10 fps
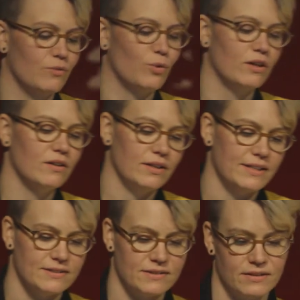One
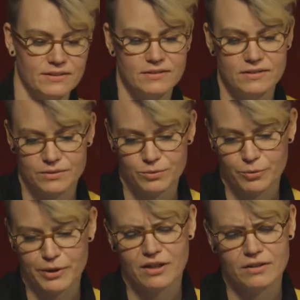is what
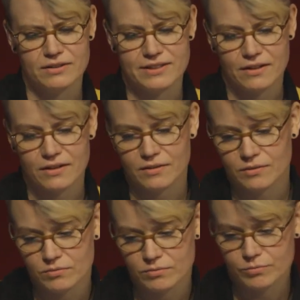we call the ticker.
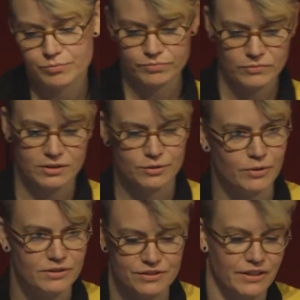I
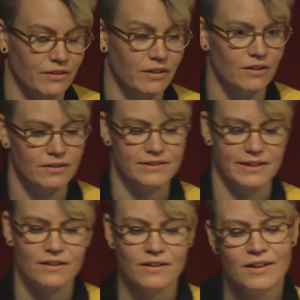suppose it's generally called a
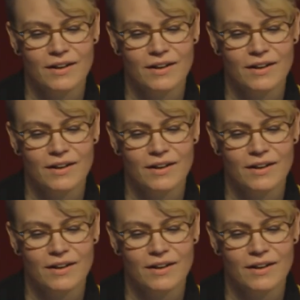ticker.